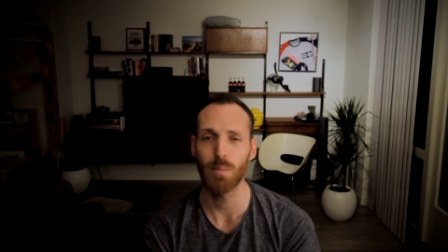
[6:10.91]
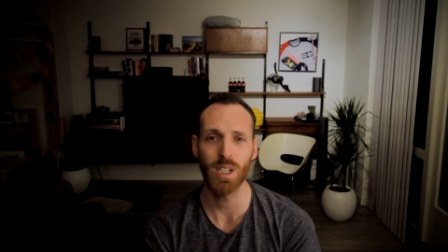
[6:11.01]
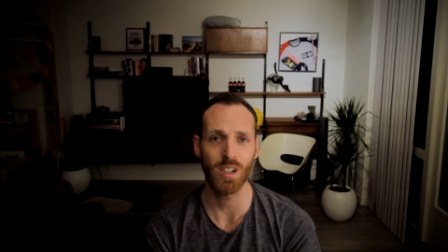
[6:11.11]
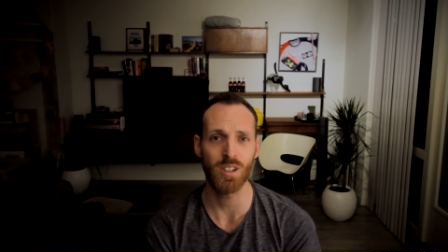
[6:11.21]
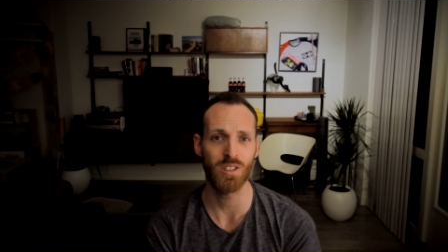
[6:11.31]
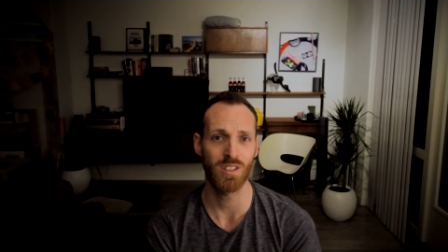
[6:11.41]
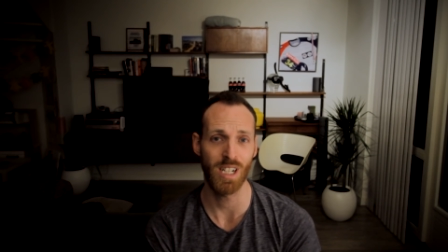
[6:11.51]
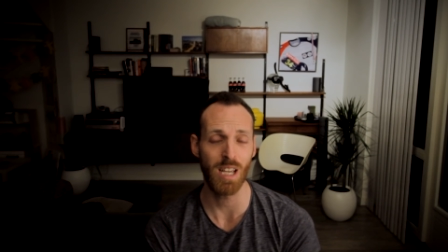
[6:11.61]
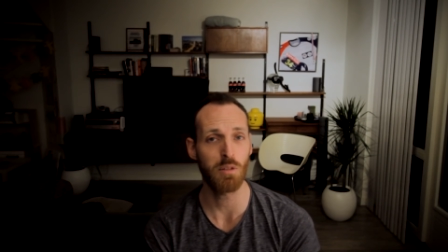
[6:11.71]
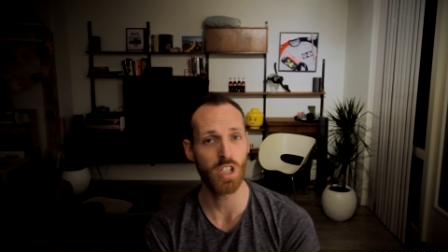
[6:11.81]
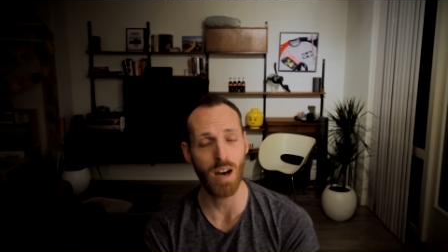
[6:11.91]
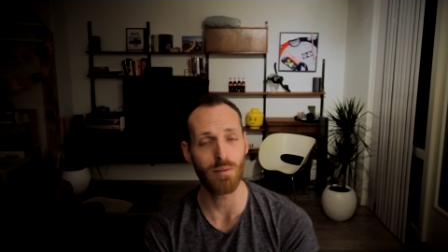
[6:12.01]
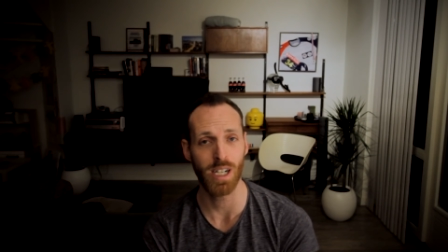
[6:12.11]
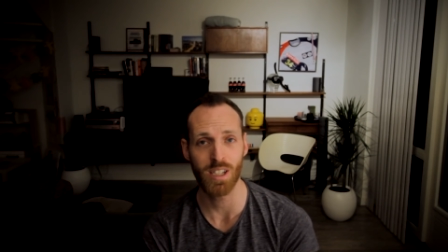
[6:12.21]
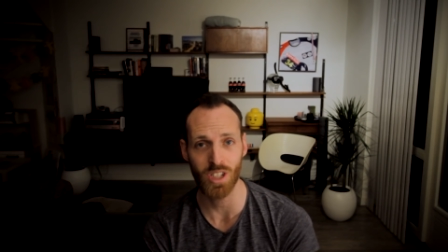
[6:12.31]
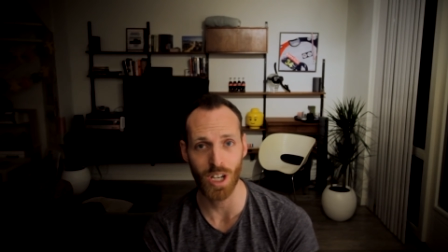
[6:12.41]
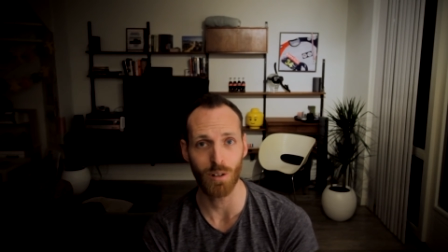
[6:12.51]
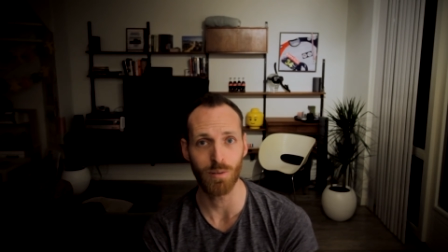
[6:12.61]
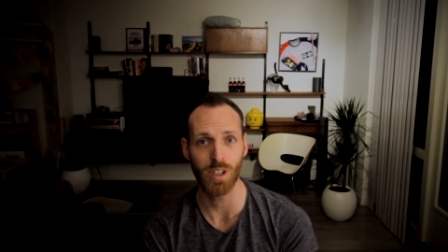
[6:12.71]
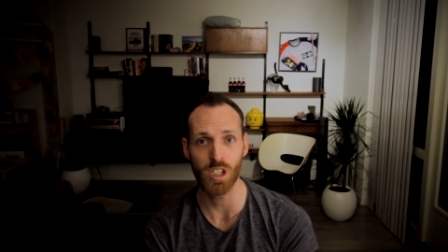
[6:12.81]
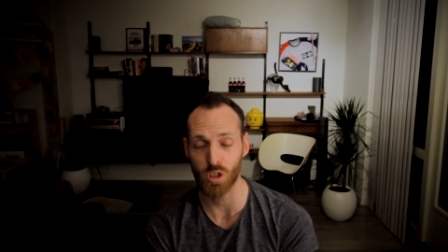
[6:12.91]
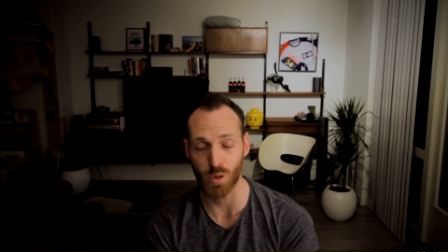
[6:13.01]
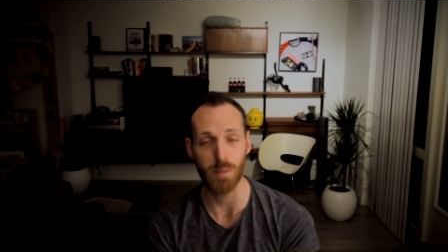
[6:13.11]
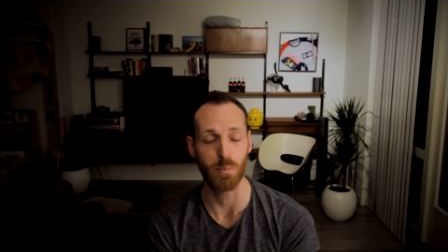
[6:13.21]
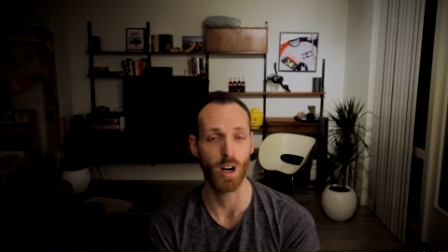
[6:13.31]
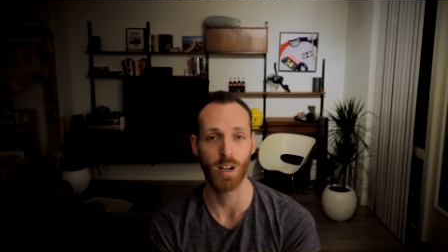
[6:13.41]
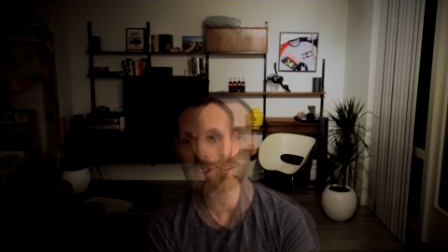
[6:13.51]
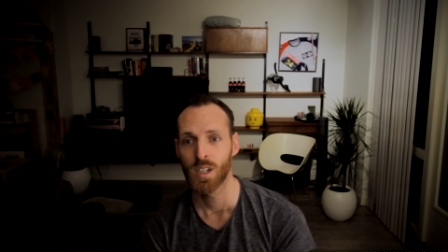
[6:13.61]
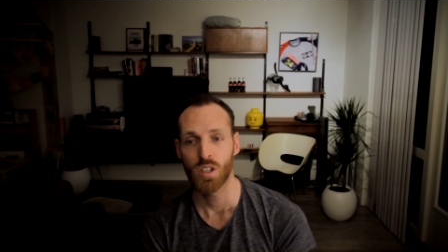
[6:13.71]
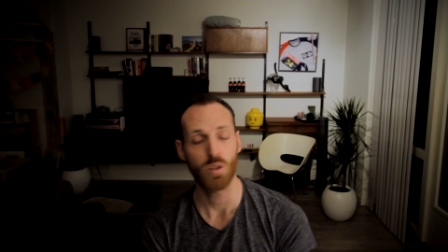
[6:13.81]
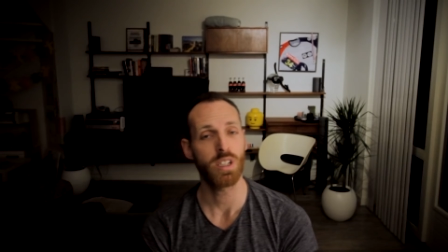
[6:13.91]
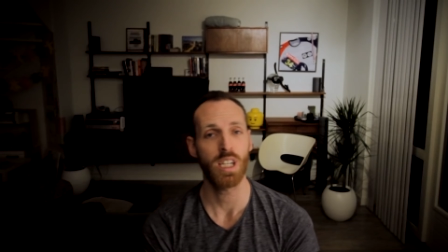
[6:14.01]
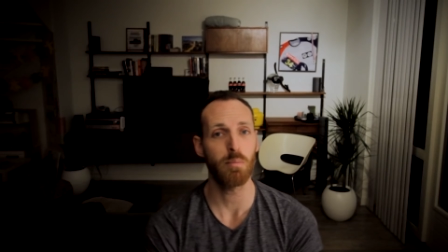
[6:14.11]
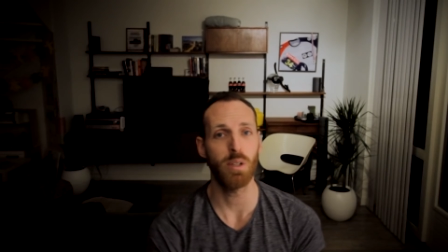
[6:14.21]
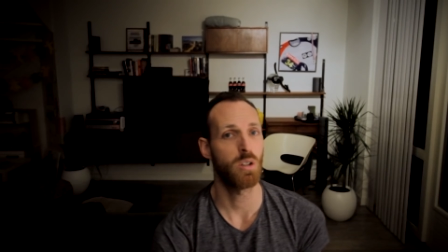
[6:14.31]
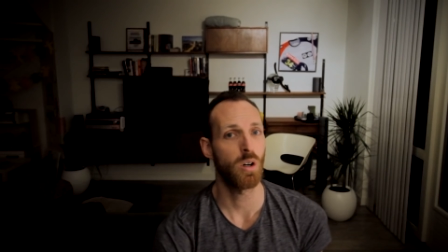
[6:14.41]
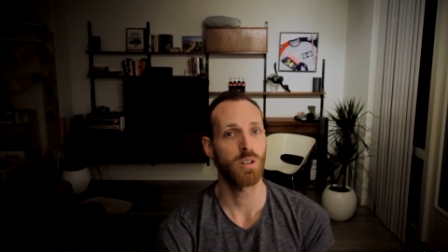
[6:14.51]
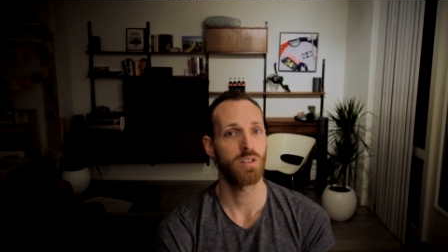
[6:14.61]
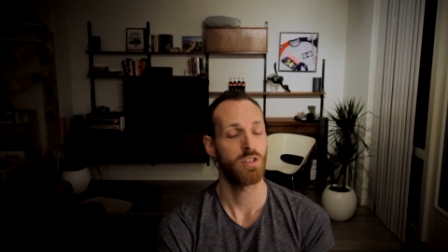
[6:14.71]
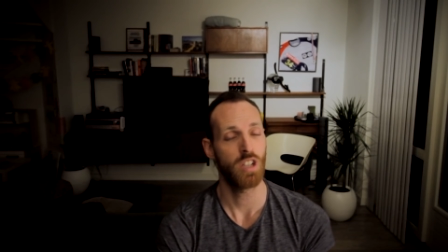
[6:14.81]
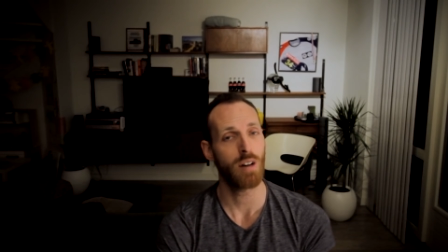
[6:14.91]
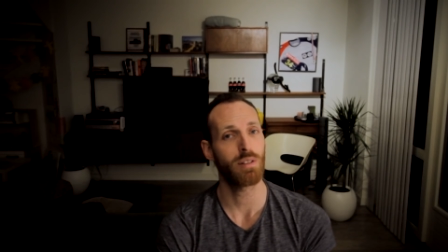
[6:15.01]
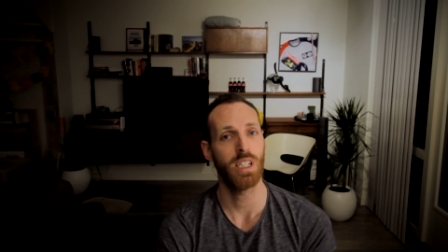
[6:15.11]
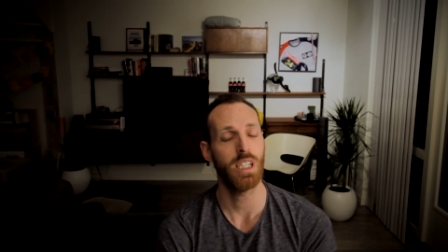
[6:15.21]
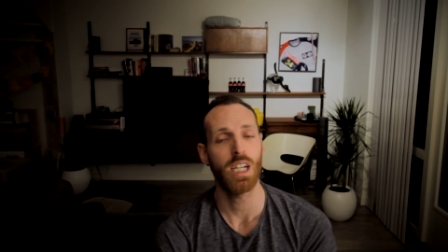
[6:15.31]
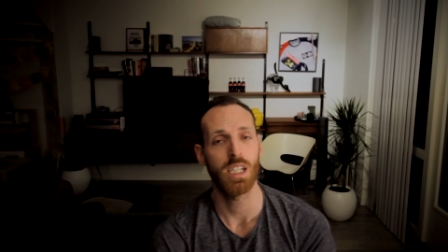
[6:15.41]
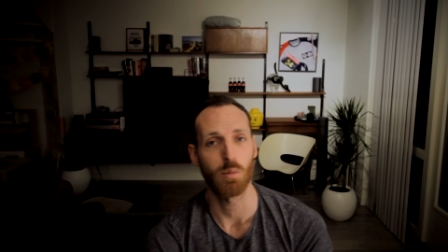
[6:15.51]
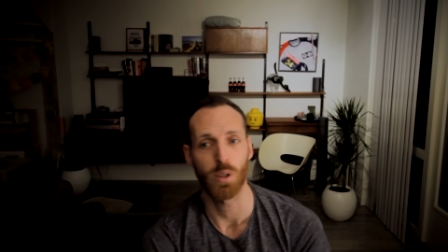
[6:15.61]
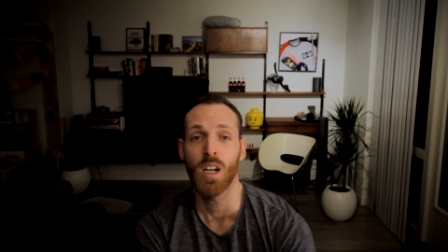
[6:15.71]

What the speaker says: because the name Java itself is trademarked, so it can't be called Java EE anymore.